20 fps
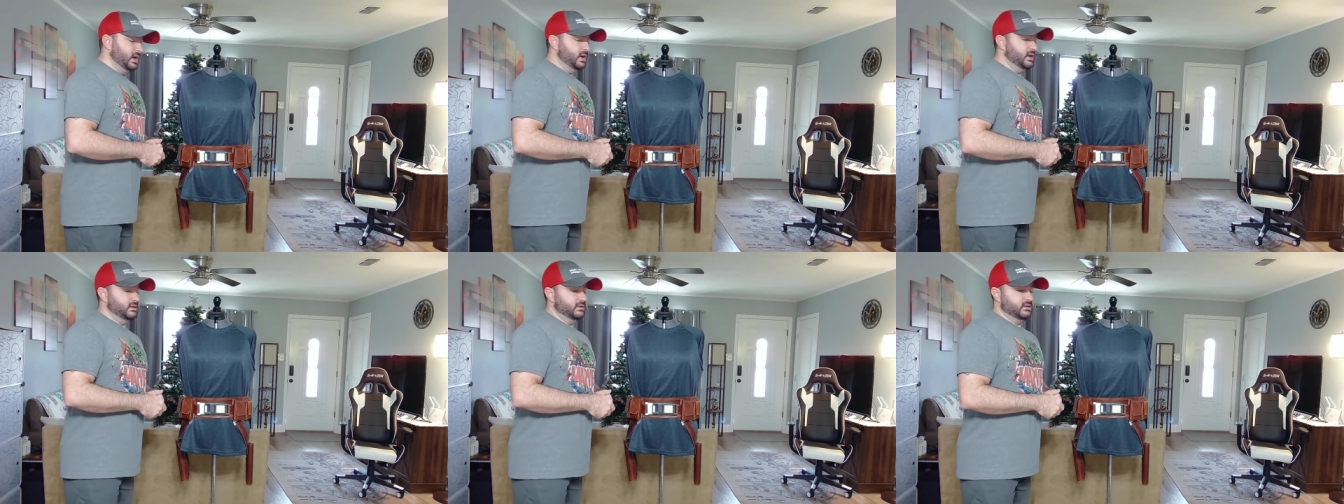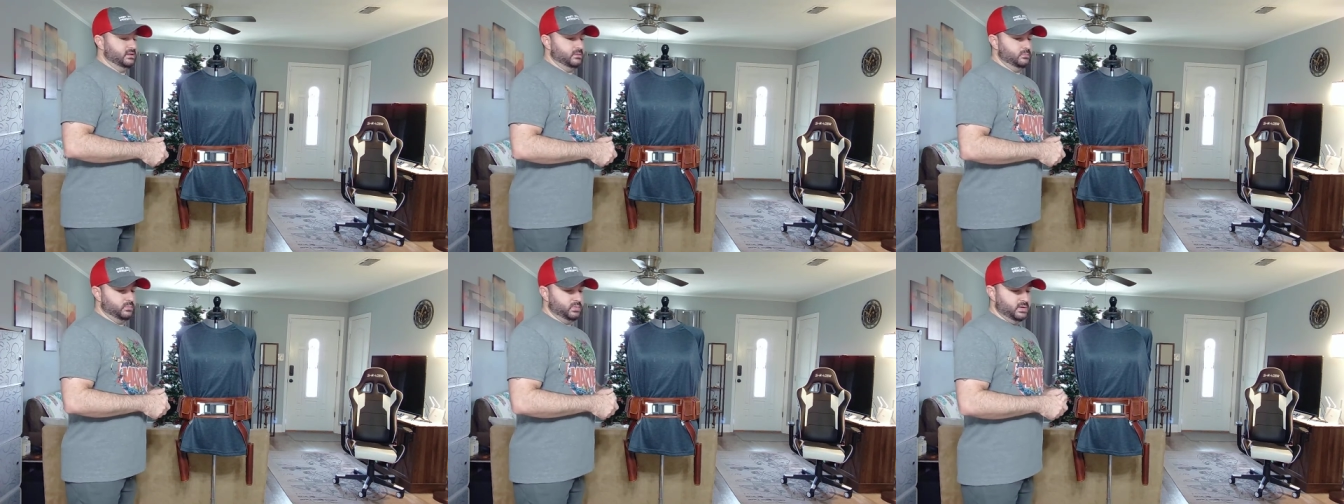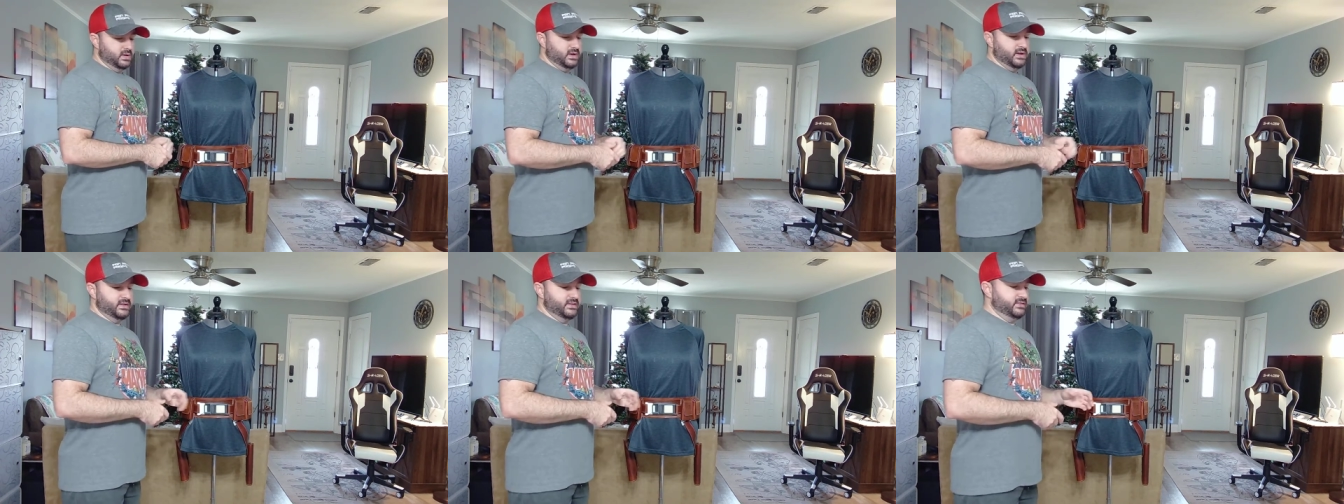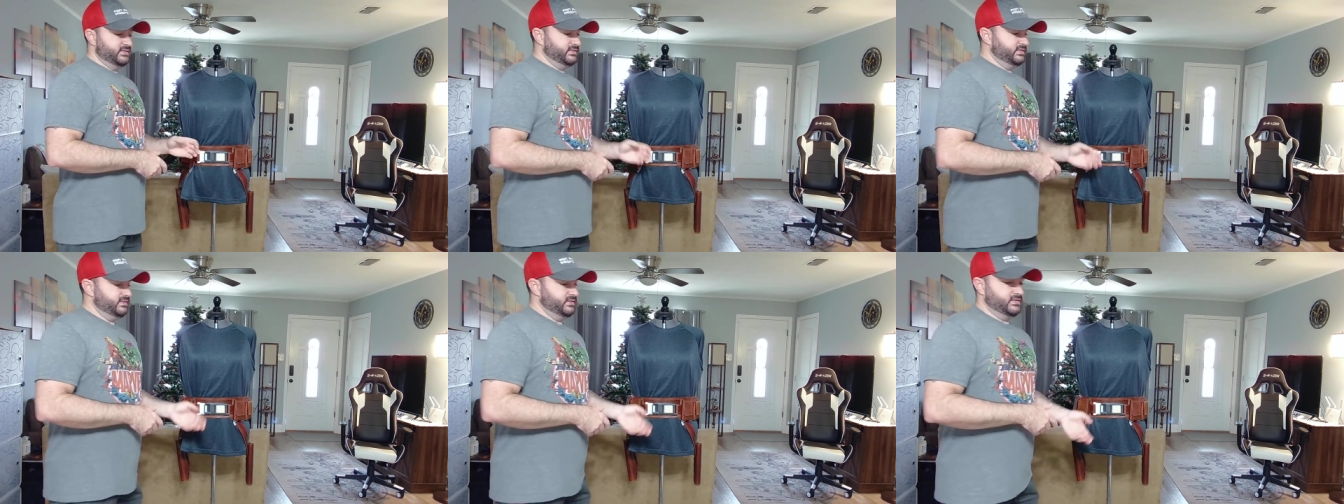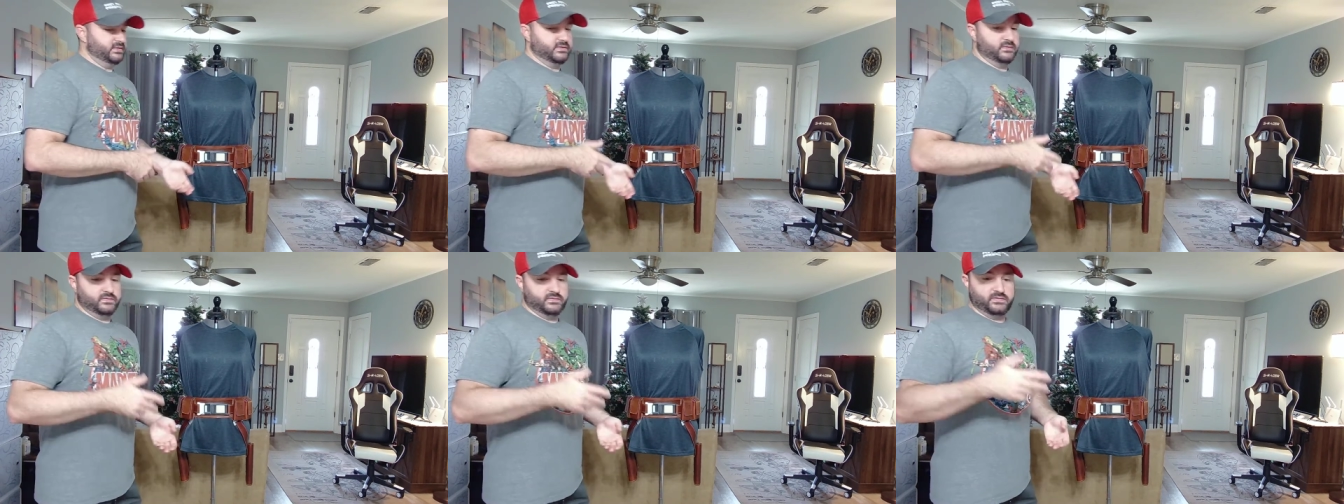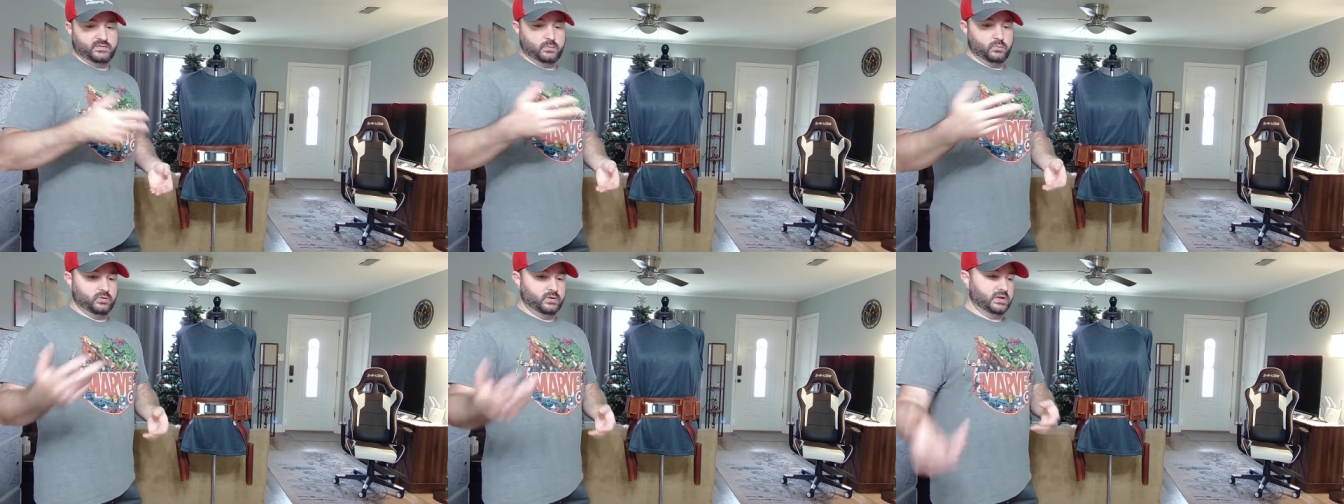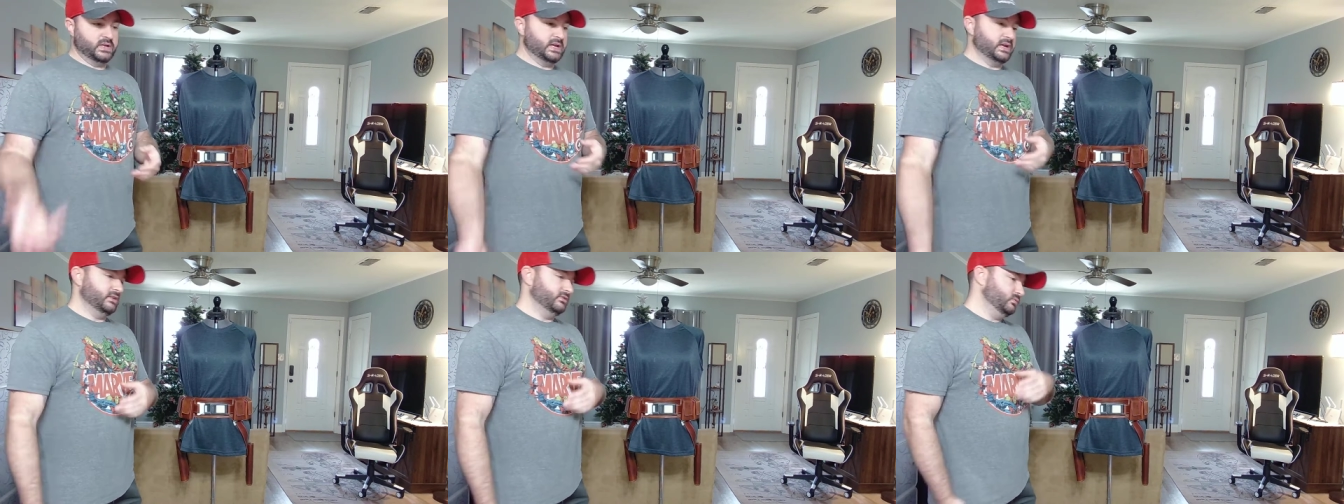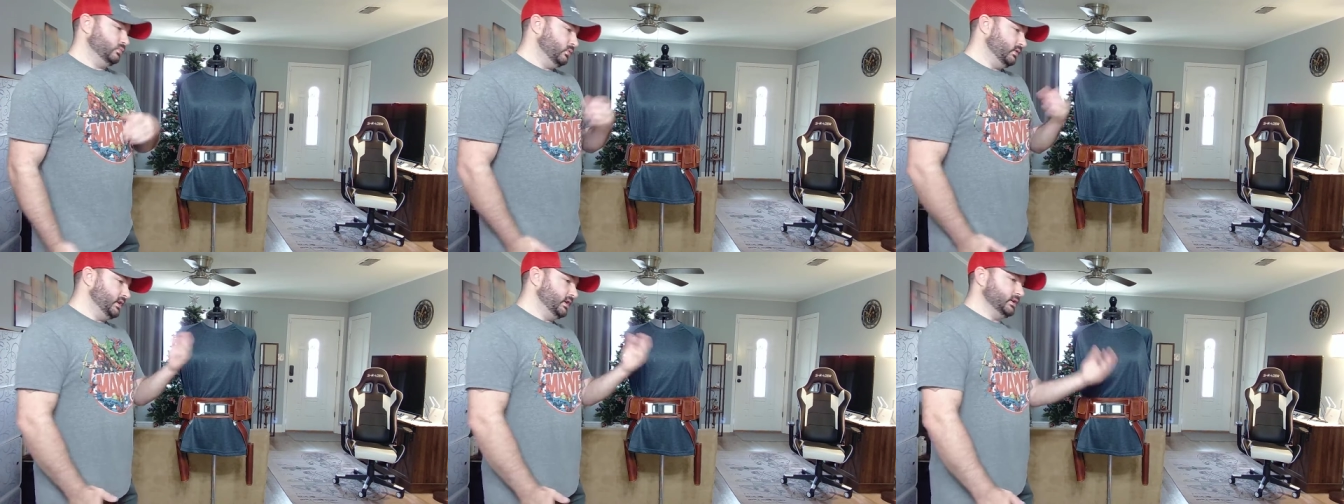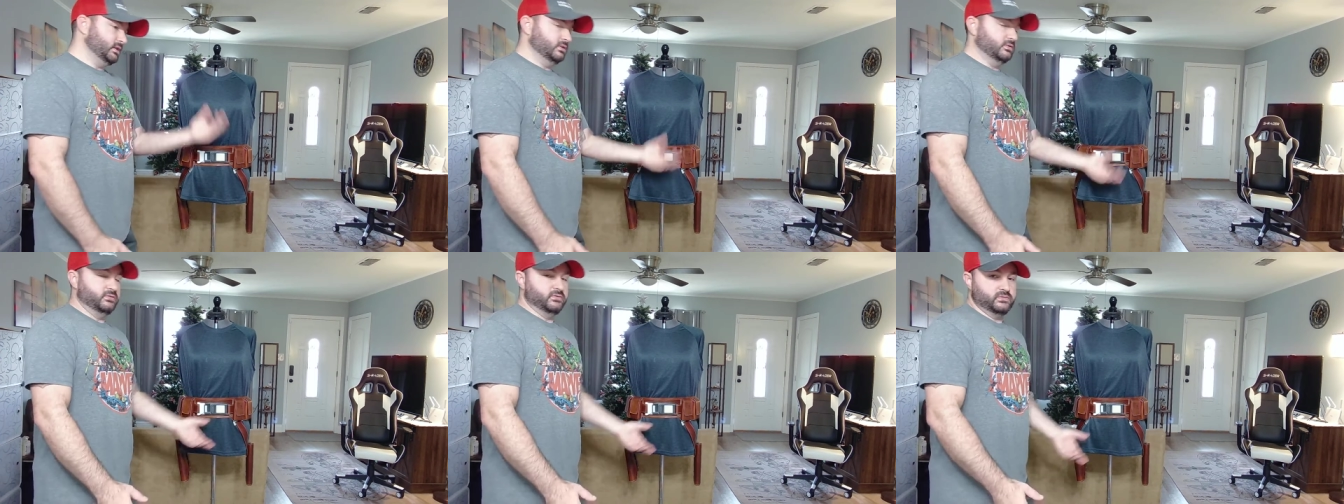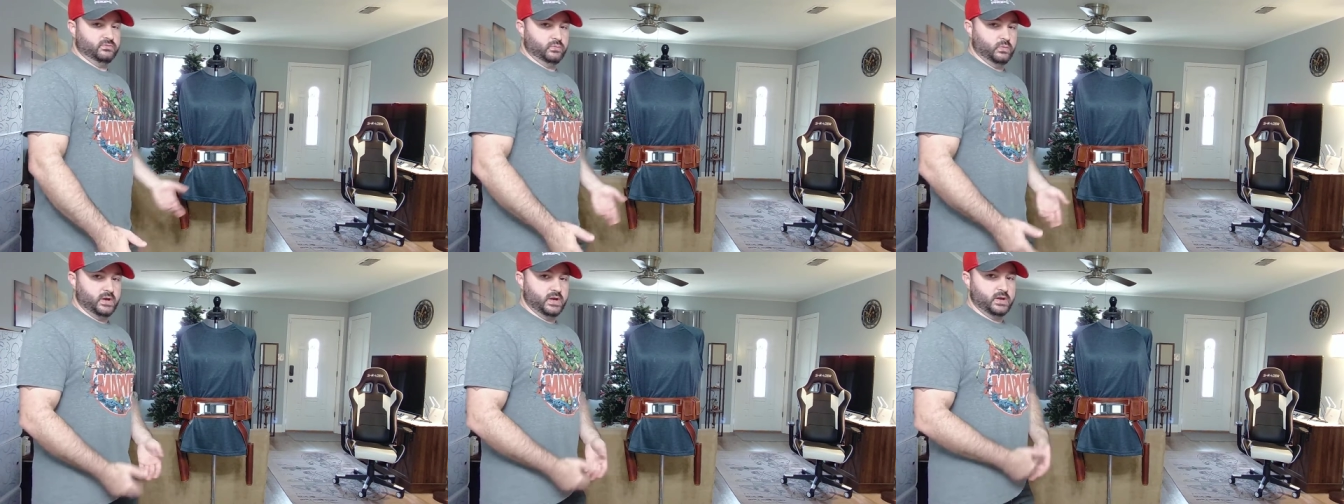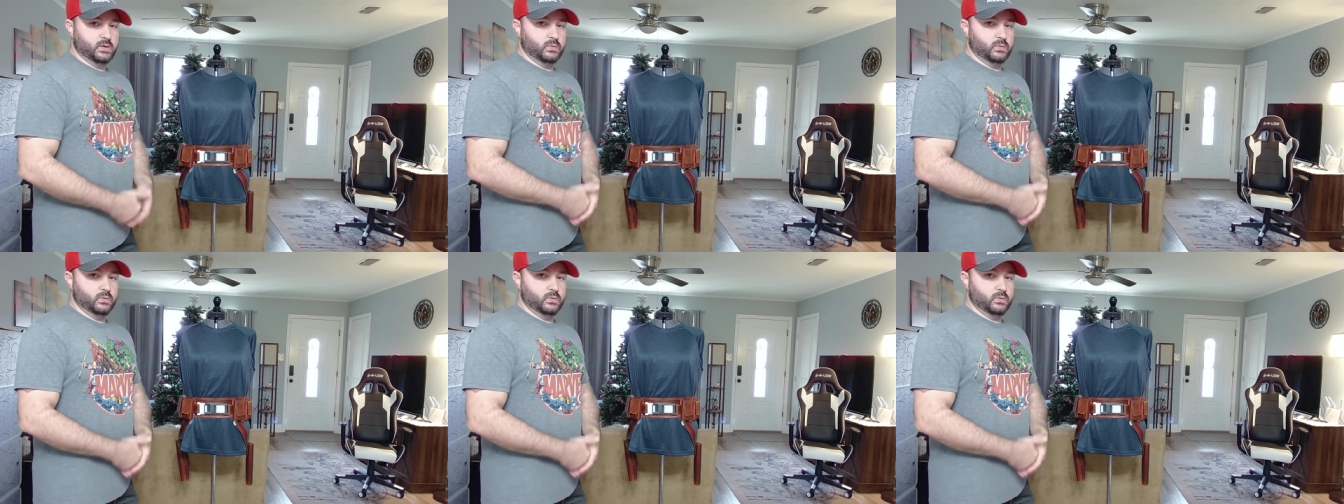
and then plus if someone gains weight, loses weight,